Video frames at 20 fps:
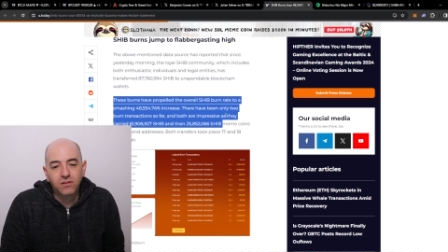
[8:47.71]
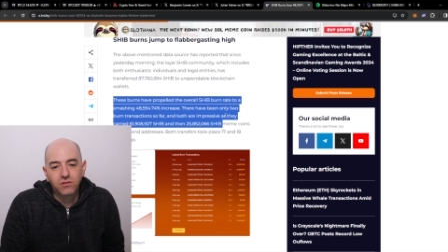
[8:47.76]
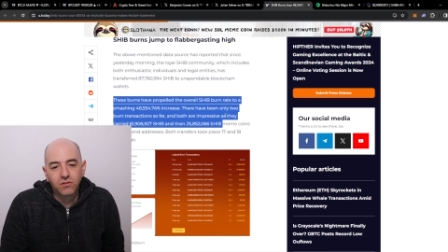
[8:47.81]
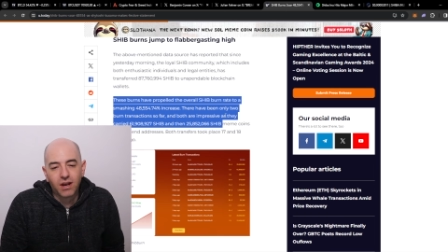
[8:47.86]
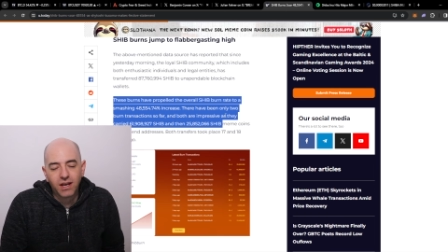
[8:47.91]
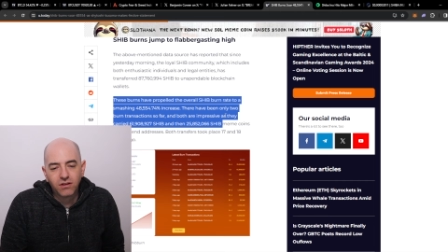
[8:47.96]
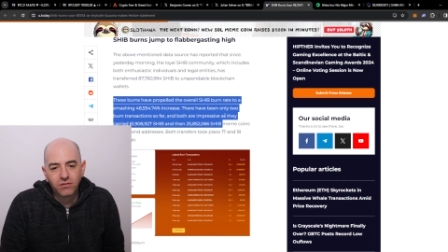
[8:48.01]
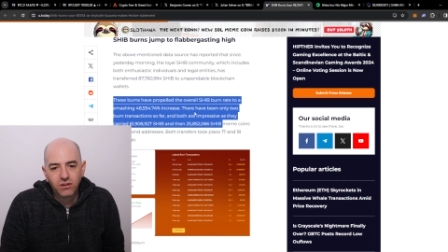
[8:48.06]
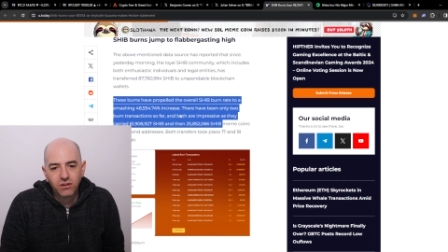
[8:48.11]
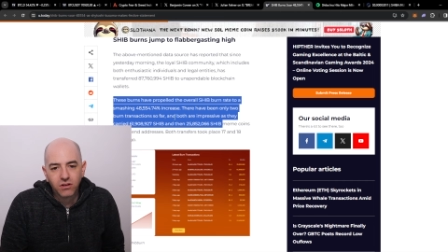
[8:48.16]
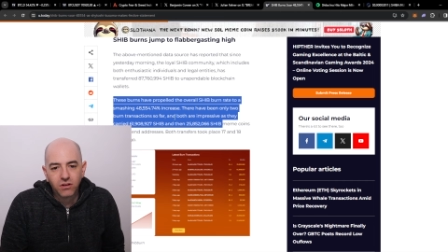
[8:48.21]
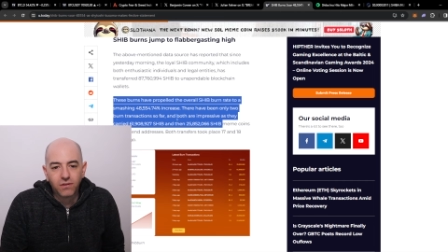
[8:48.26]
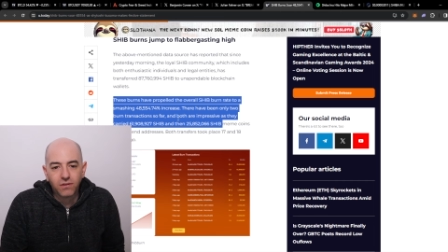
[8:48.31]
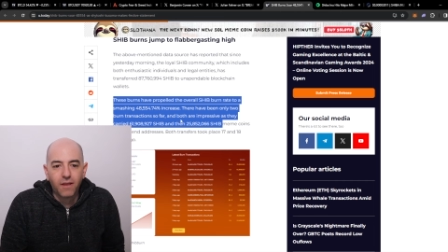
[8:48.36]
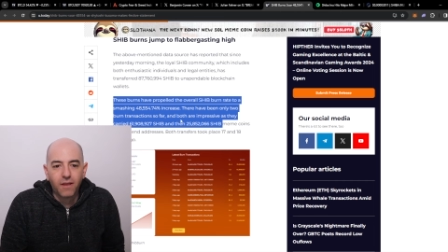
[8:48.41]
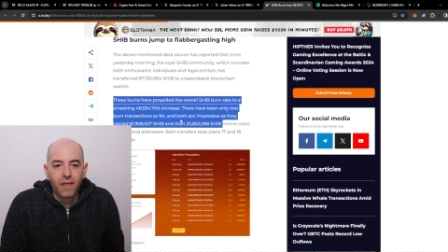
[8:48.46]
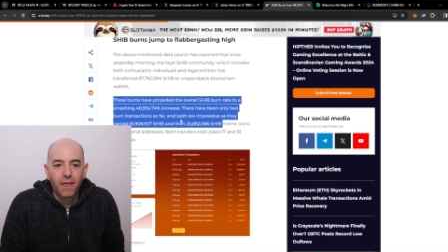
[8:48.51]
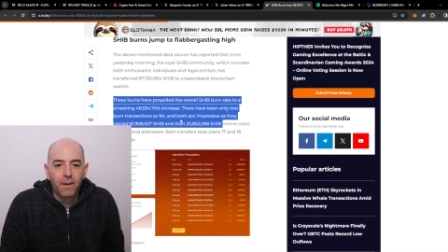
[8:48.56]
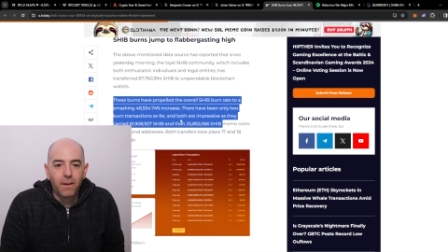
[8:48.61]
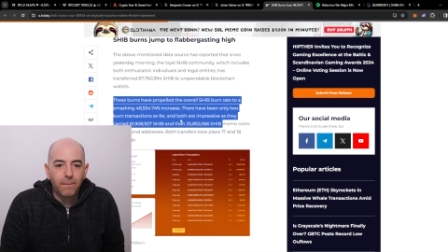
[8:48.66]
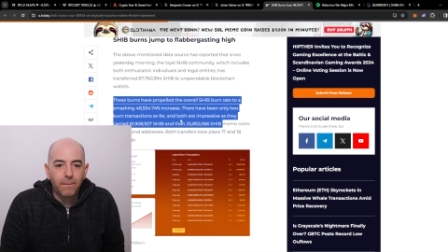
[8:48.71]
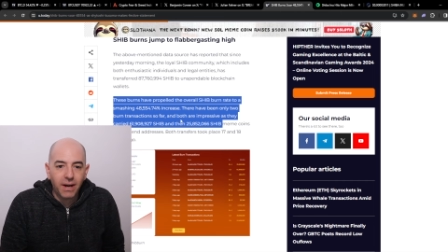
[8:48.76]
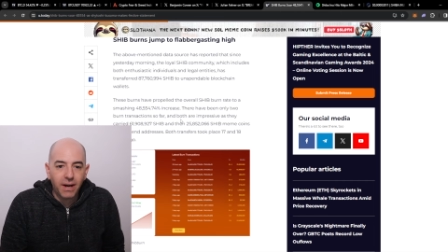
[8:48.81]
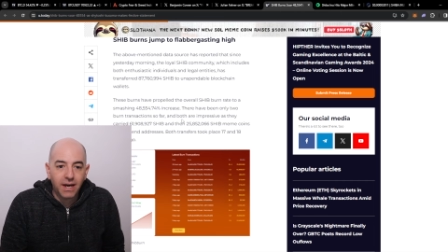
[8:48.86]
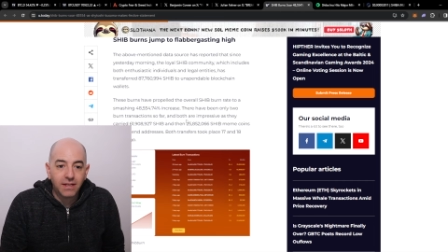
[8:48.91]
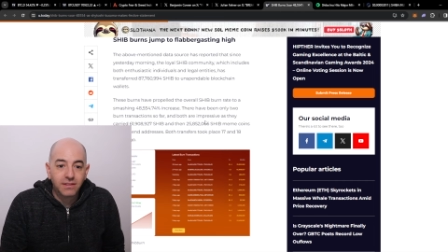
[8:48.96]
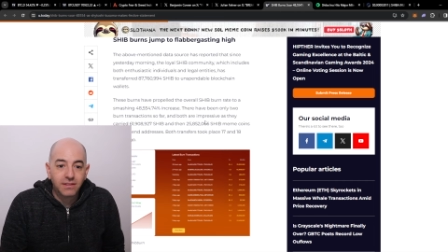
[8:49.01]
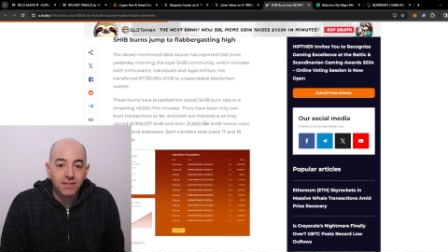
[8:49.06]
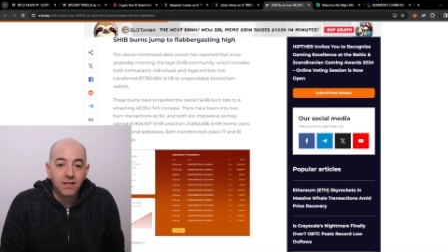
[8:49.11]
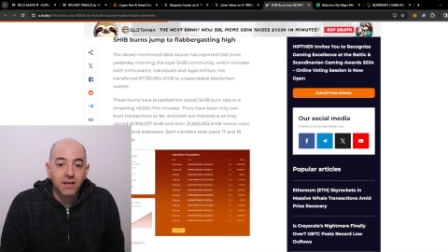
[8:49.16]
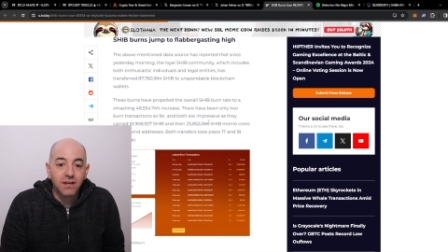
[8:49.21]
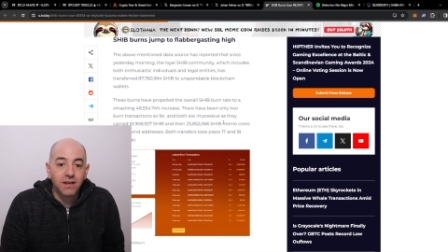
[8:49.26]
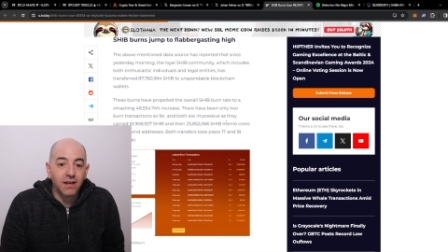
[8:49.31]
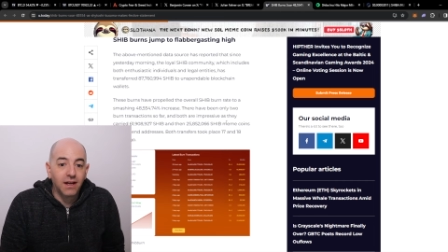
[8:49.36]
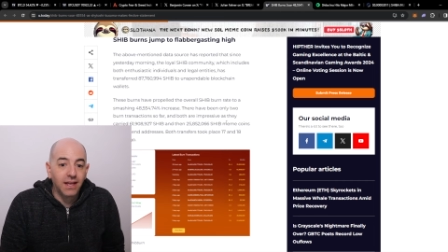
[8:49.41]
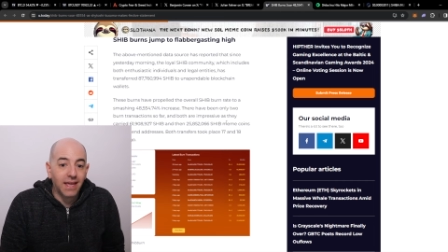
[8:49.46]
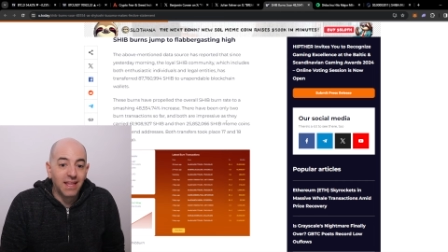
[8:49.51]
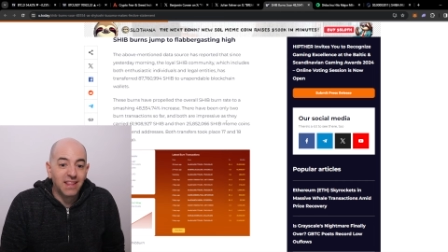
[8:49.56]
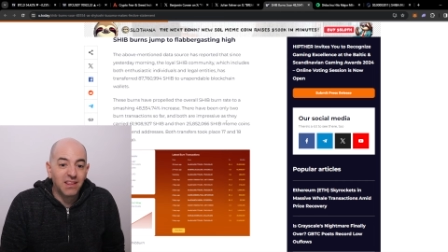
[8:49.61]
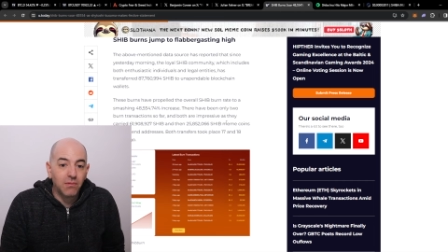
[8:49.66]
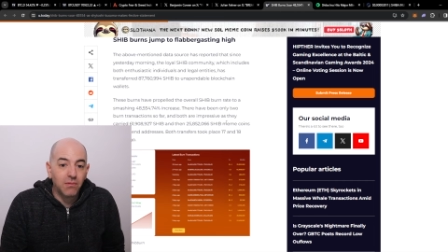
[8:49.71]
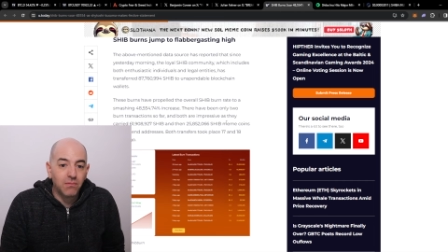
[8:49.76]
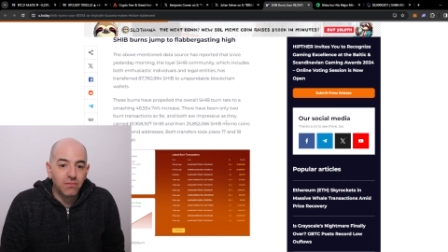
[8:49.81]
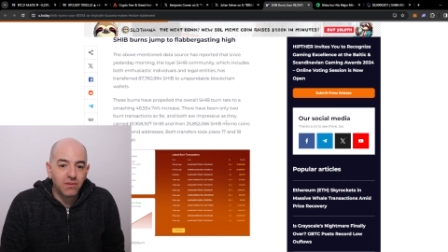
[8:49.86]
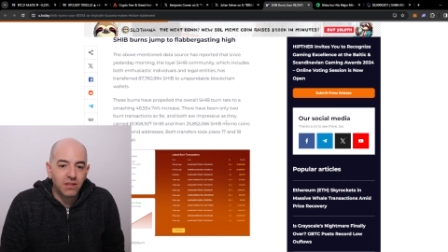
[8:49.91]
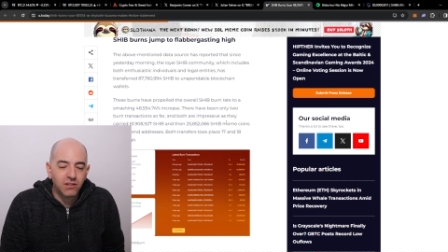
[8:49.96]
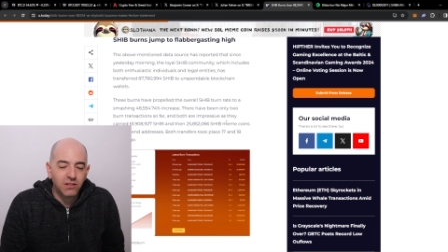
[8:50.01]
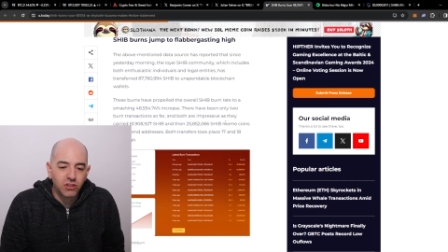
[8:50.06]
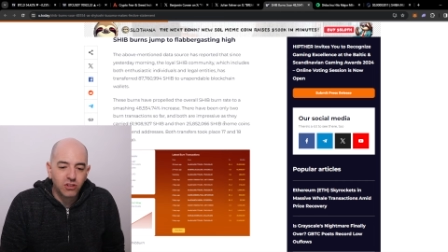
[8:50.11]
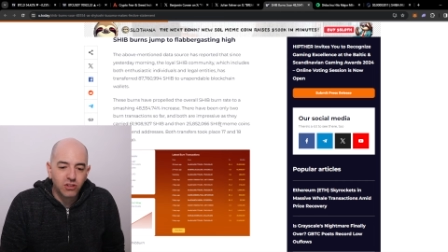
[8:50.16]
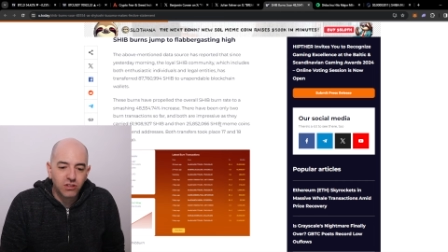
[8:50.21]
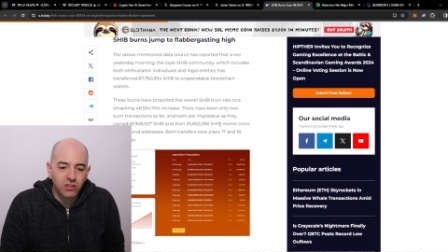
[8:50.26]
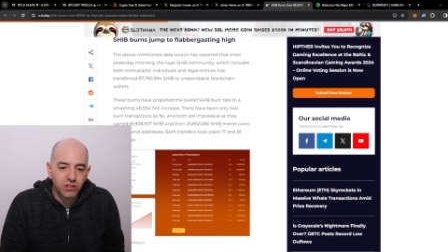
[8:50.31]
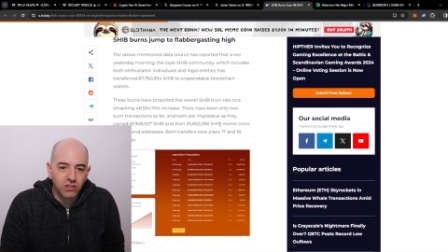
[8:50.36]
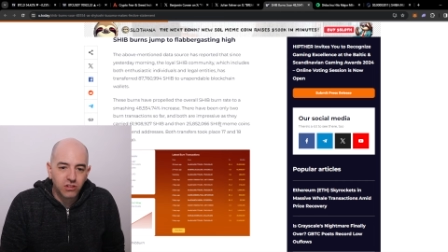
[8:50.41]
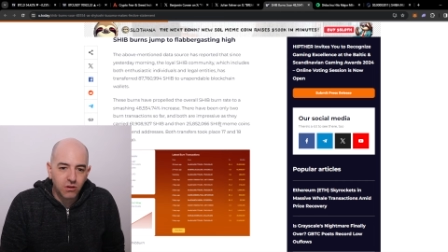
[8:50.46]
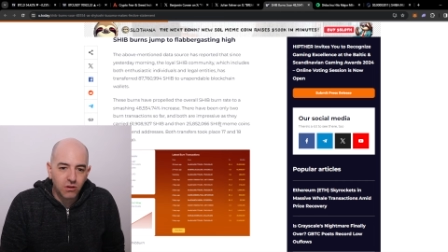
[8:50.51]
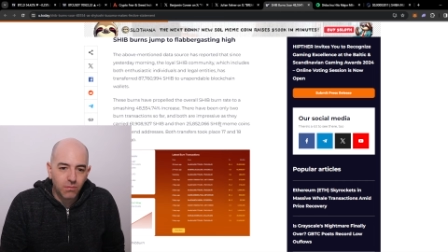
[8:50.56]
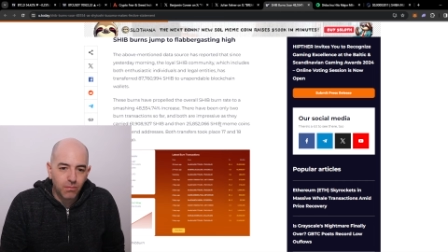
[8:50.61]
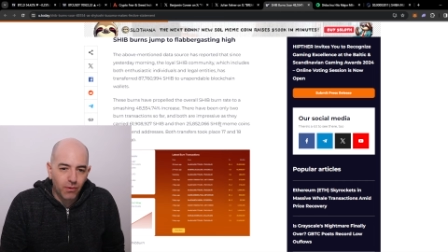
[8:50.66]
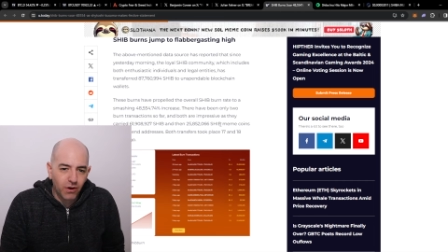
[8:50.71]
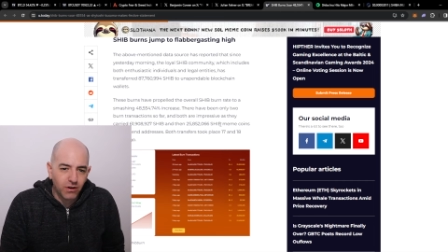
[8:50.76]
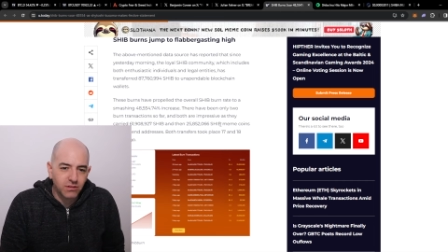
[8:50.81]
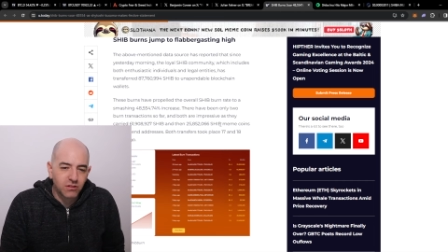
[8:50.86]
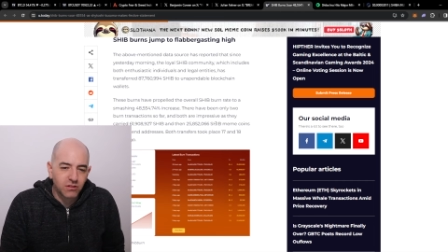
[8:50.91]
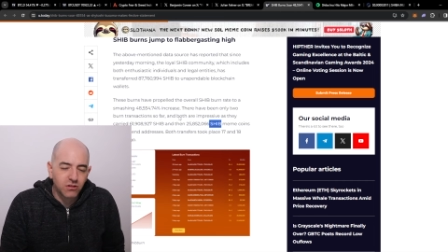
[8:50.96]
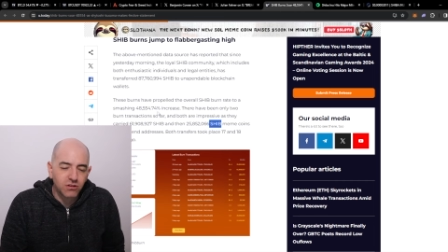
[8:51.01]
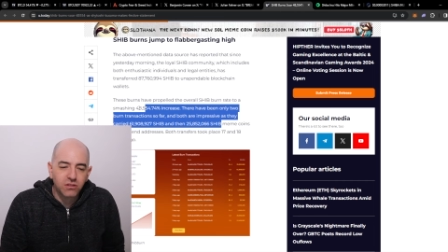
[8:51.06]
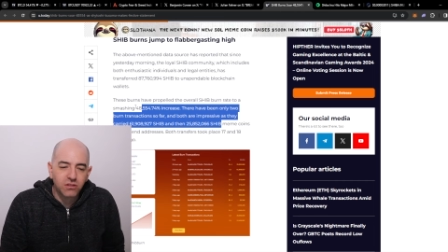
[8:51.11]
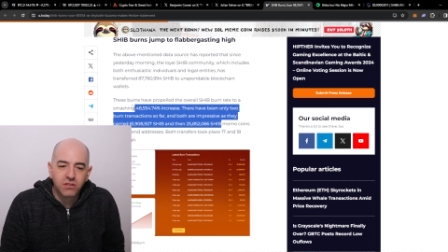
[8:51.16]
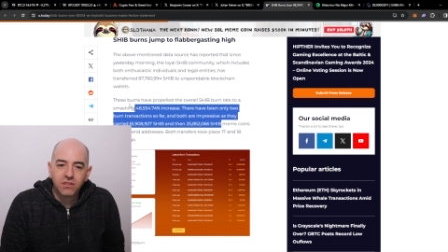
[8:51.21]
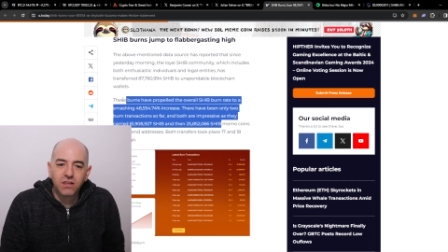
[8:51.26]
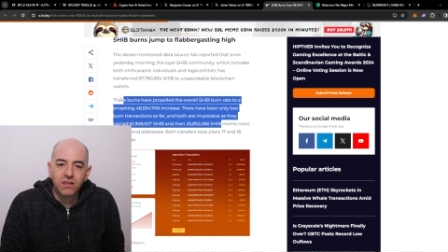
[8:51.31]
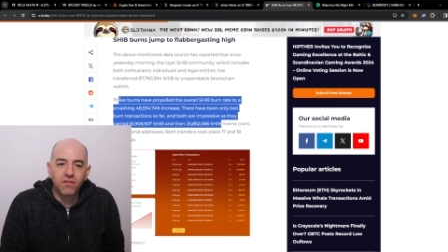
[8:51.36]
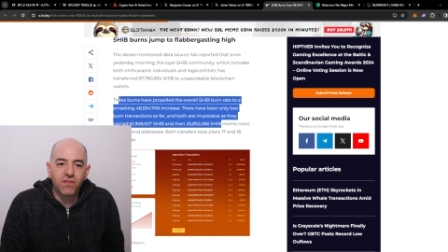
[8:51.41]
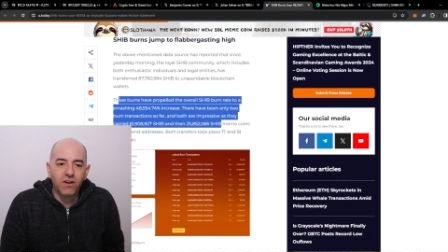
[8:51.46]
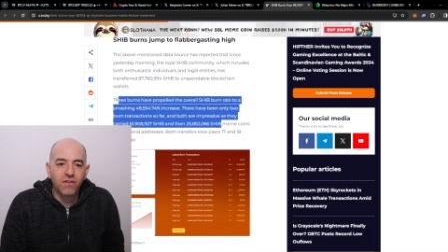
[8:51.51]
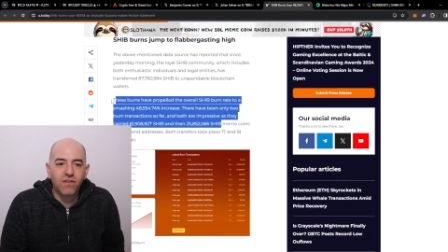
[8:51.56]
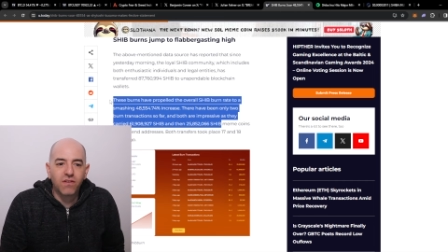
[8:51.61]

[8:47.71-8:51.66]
I don't know. But again, the burns are still very,